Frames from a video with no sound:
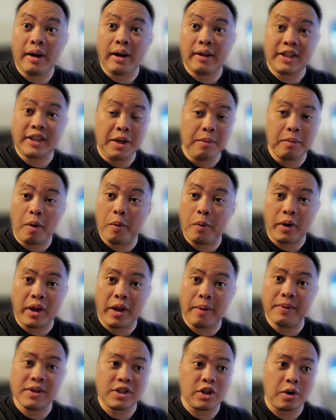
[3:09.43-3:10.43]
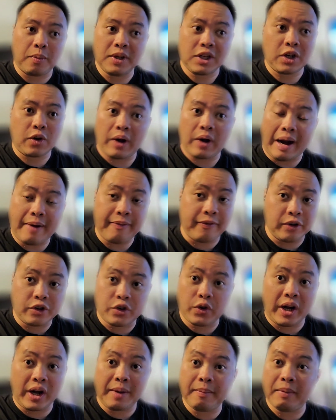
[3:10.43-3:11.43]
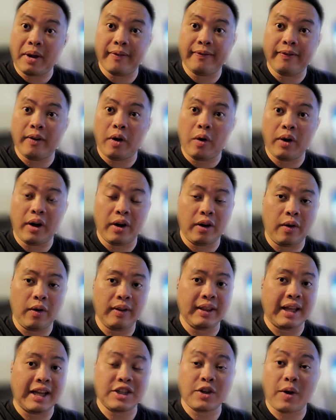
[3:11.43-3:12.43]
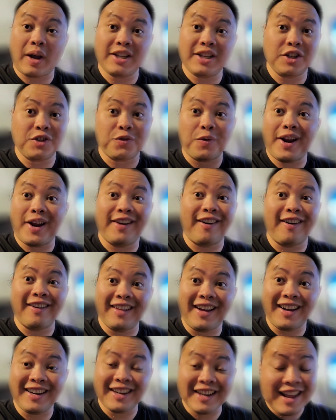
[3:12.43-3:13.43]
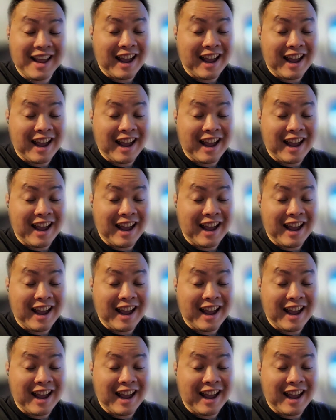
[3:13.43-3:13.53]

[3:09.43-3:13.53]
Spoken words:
T-Mobile give me so much crap for trading my phone and all that. So I just went online.